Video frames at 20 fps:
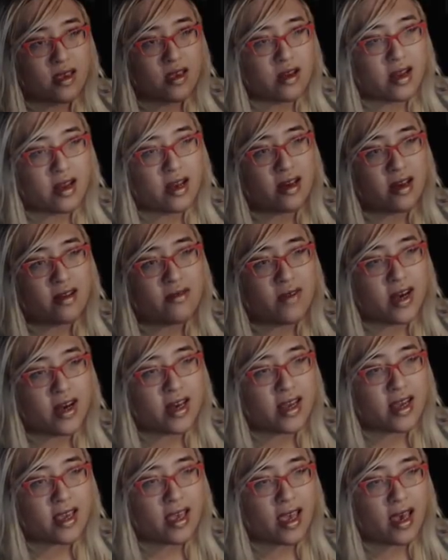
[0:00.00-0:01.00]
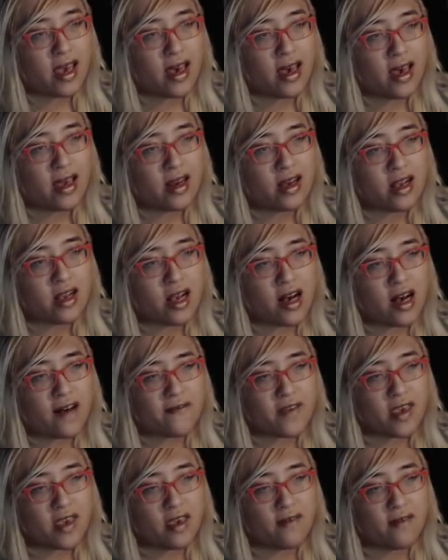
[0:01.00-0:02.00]
you're gonna want to get a
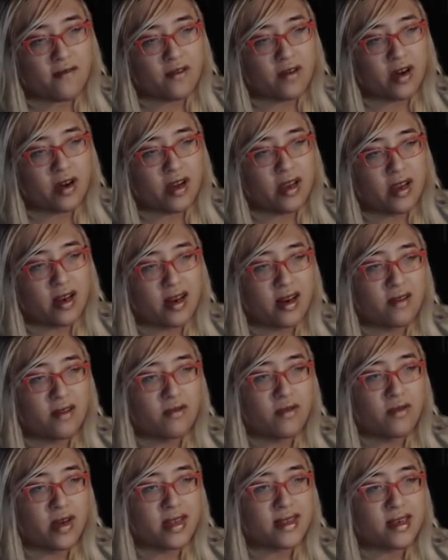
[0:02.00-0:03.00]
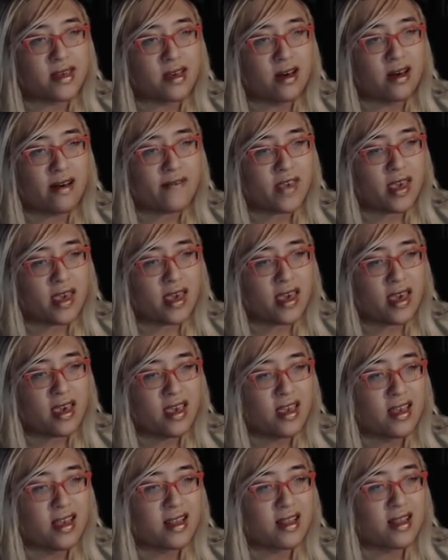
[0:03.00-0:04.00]
Goth Key for it. What is a Goth Key?
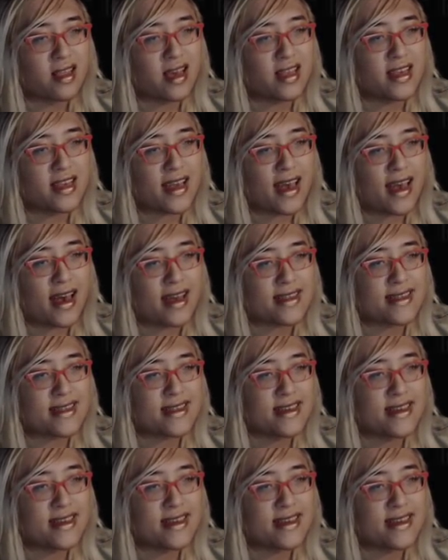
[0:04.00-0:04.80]
Glad you asked.